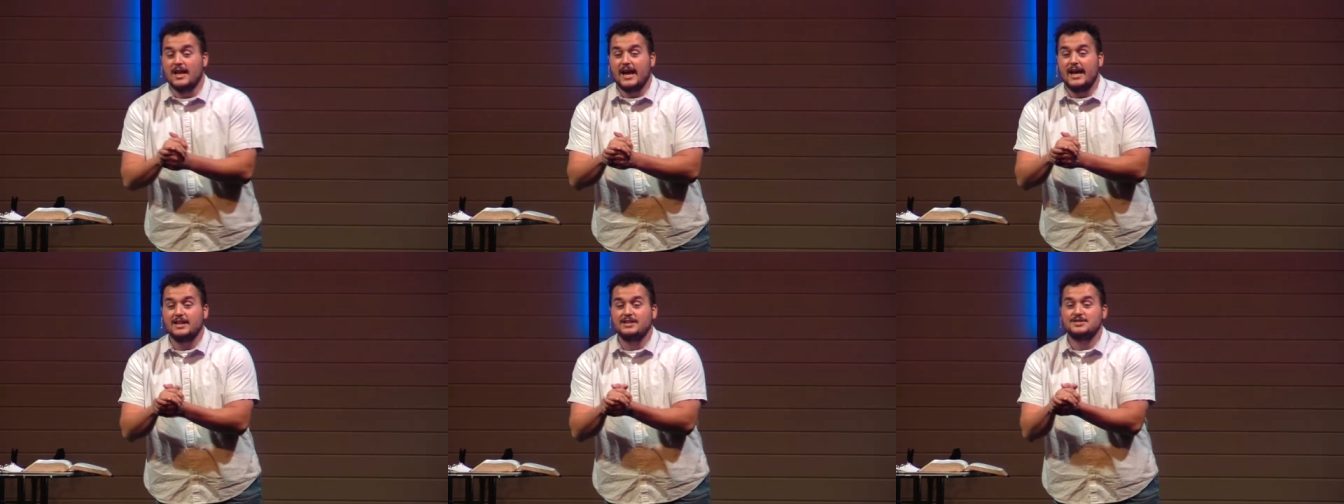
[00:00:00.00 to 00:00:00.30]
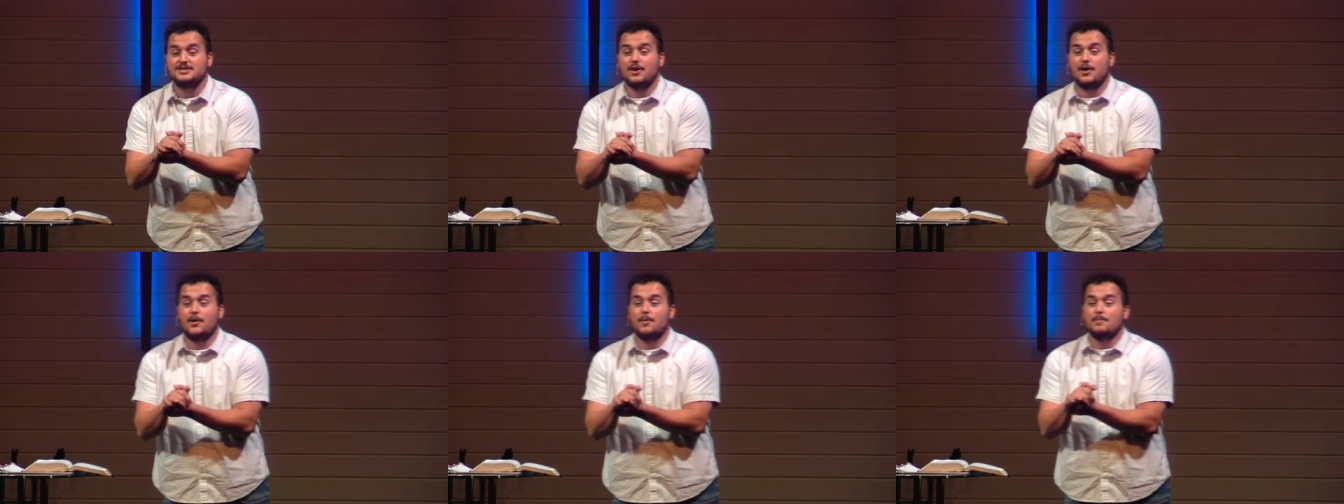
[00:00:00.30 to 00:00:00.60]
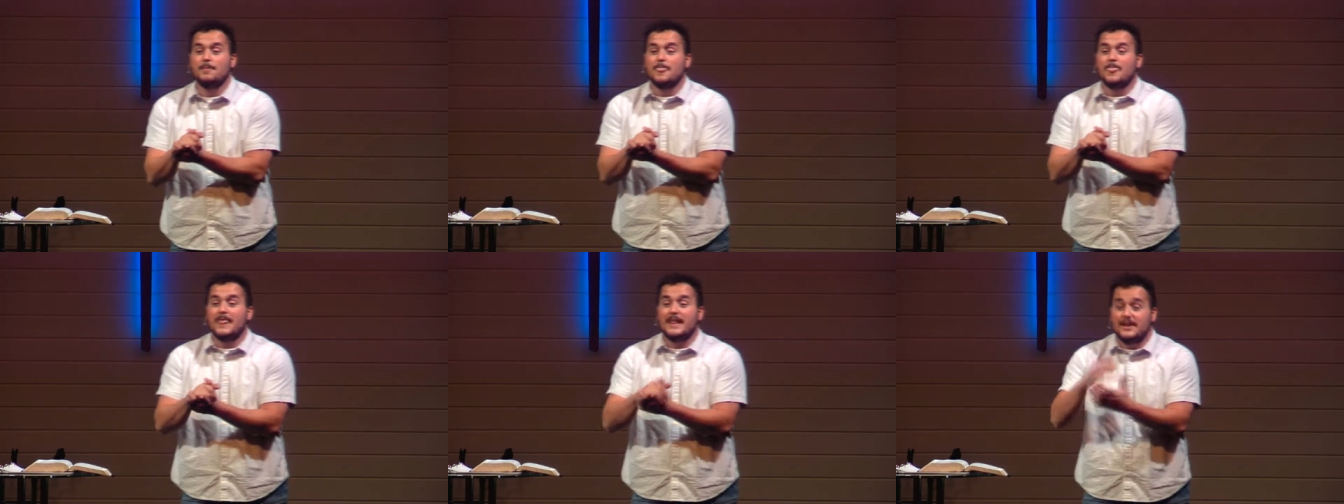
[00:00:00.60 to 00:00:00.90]
And
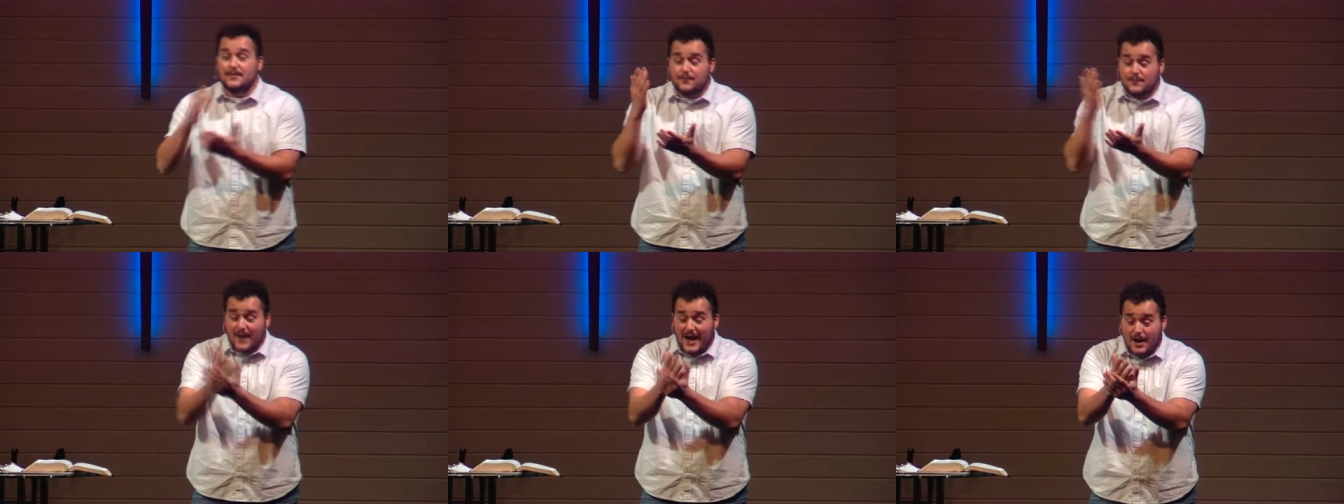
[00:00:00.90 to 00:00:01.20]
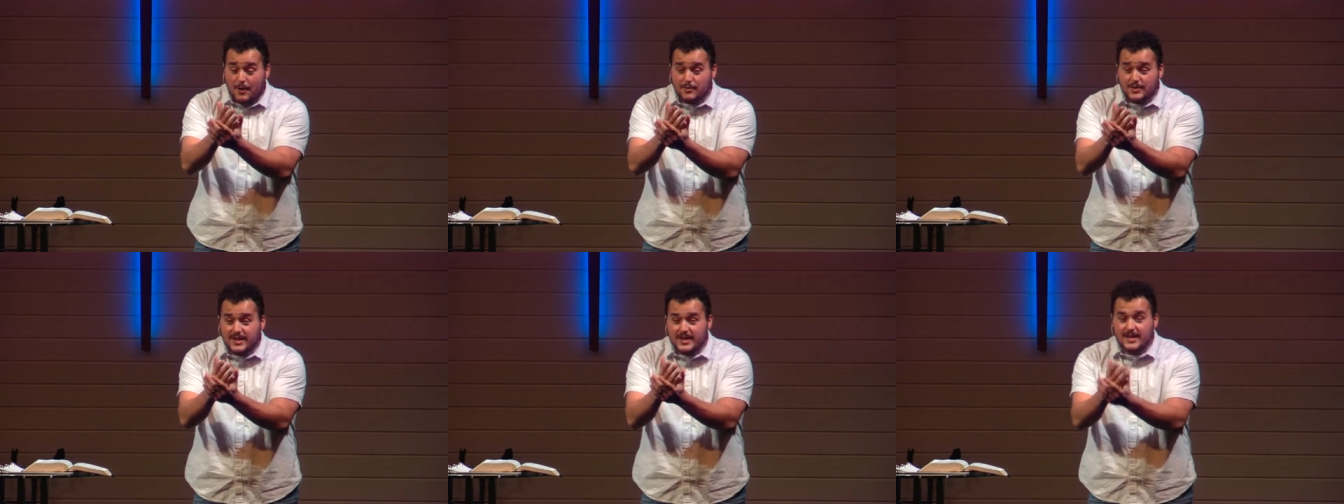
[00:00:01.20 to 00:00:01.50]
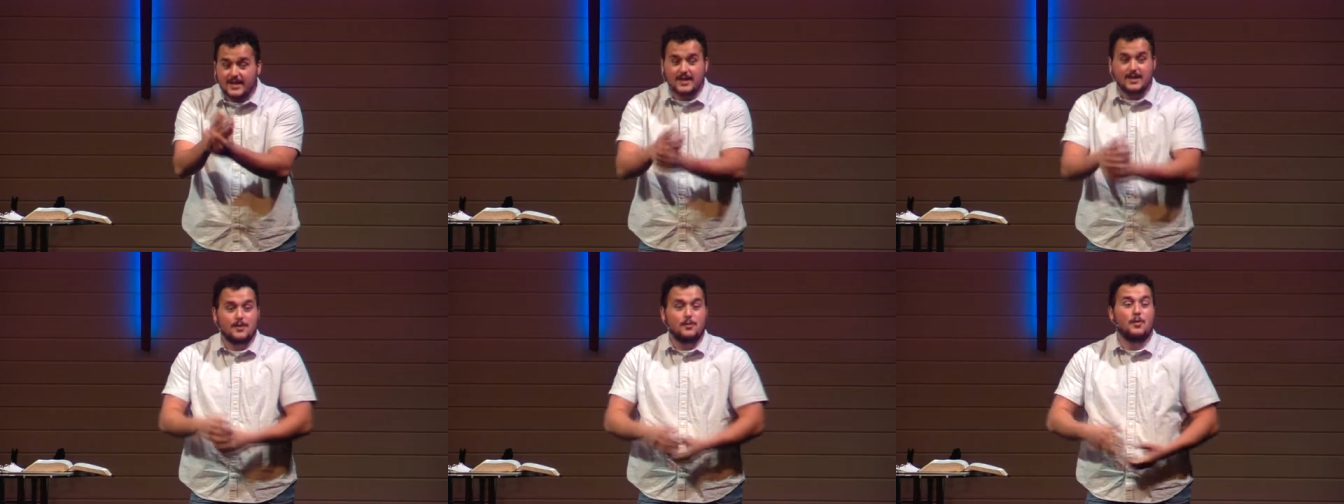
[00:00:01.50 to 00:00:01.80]
so he found
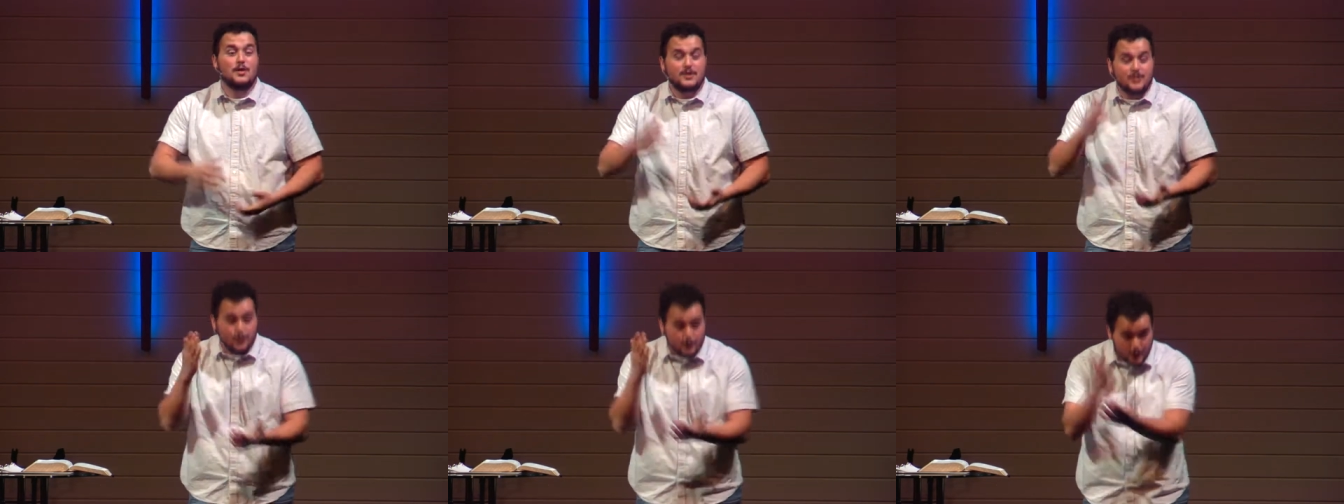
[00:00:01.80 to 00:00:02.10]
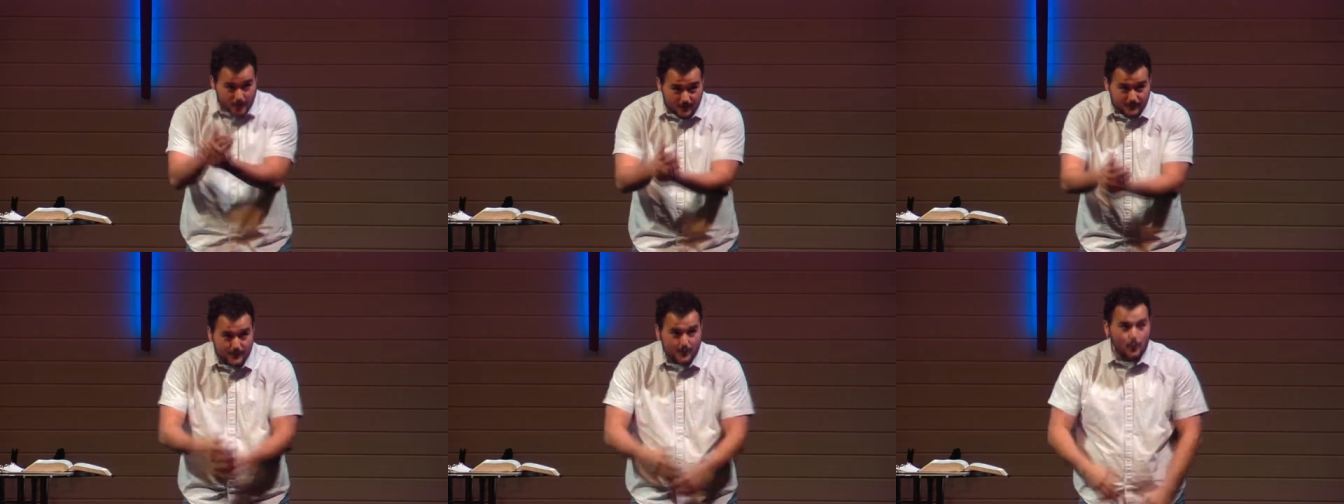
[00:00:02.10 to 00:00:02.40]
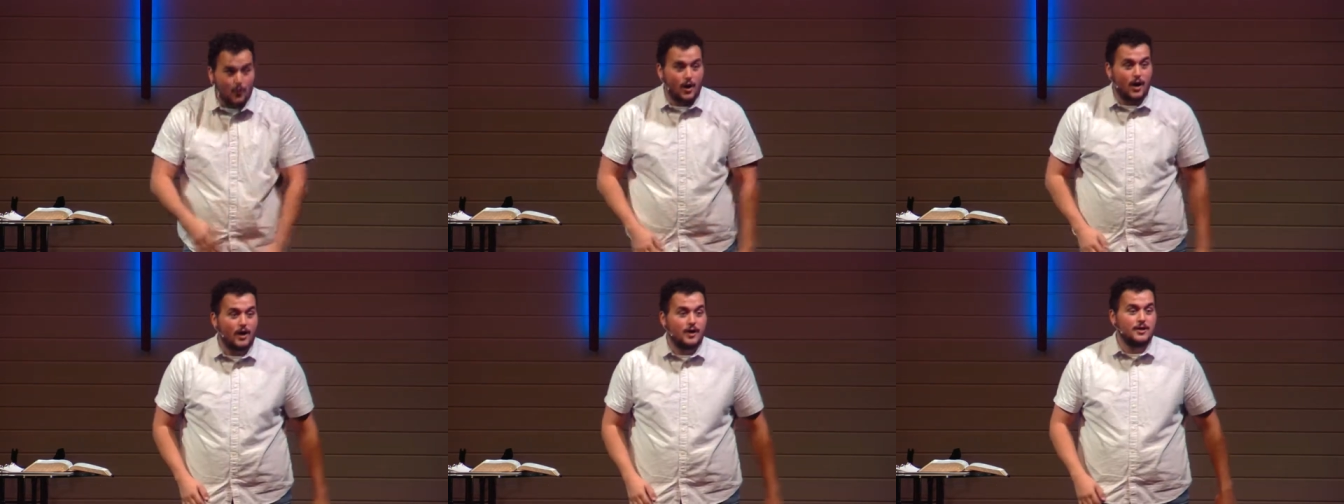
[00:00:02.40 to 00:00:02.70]
it. We turned off the
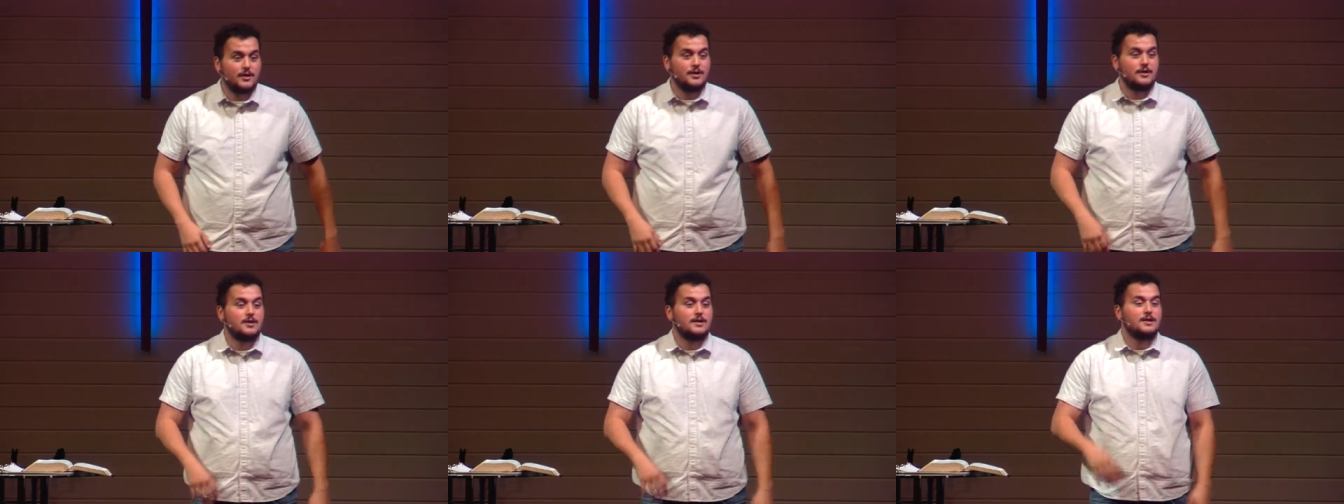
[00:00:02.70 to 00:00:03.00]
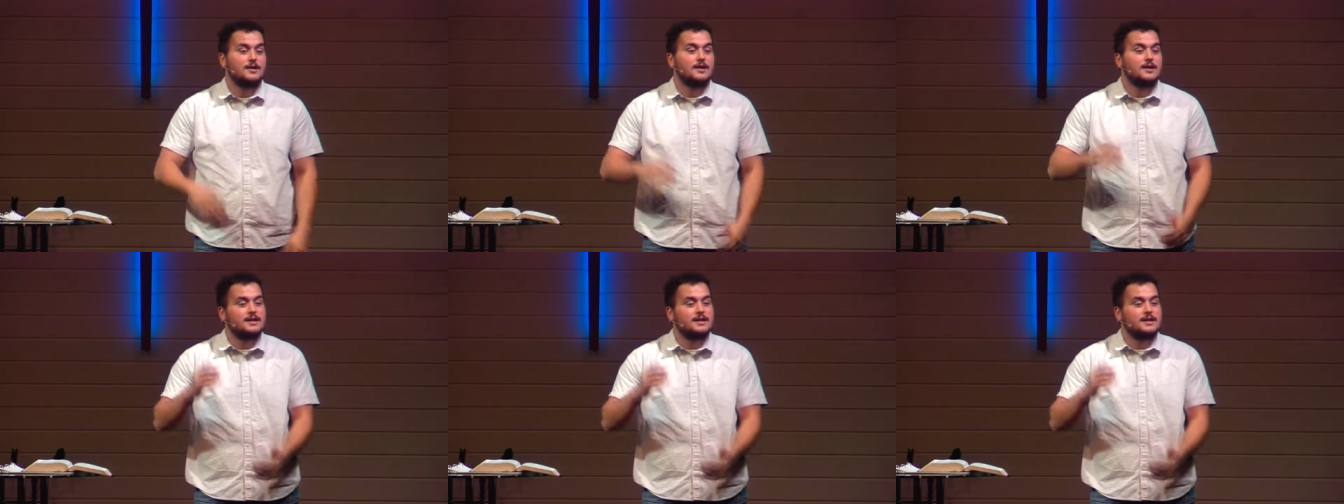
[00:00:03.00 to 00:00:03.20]
water